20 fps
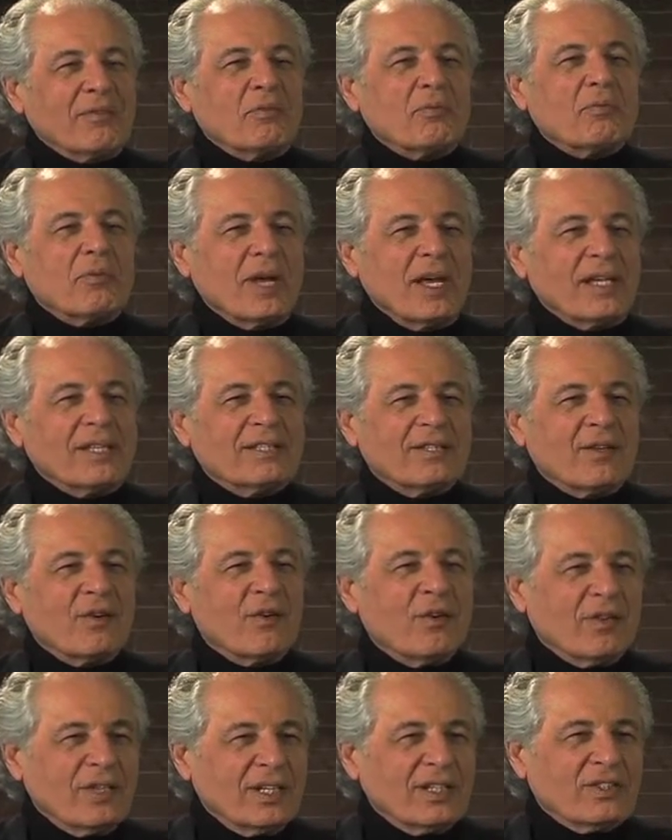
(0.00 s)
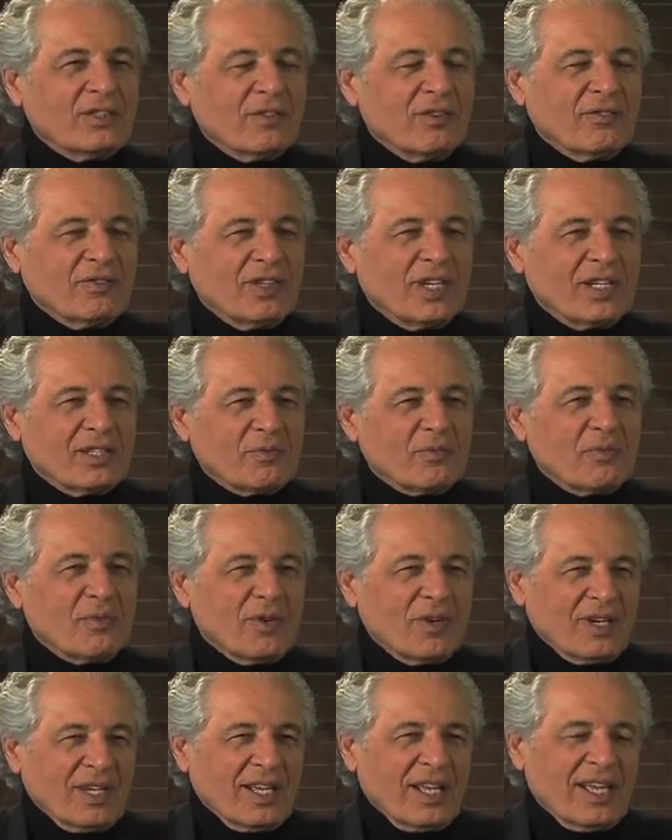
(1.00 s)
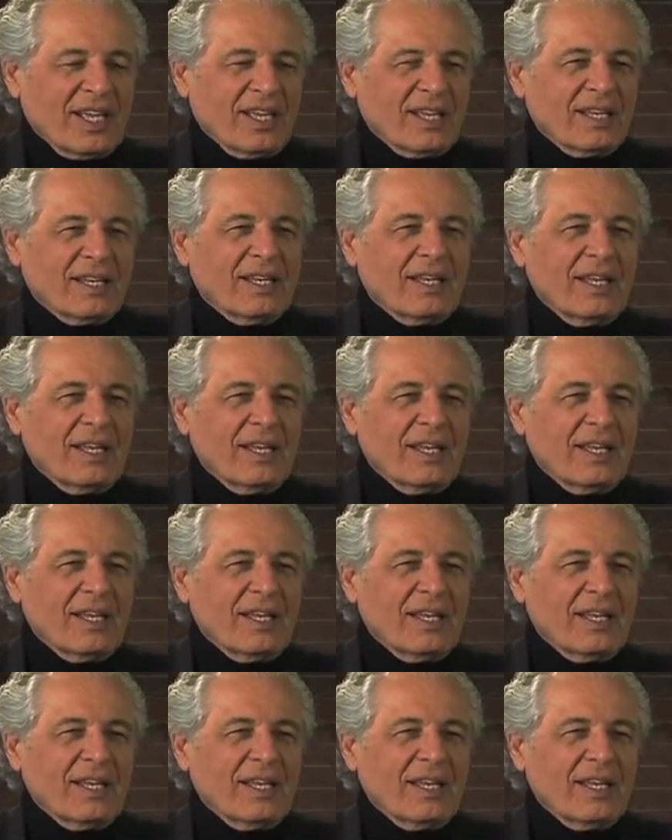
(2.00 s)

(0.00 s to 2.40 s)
raised the whole issue of just war again.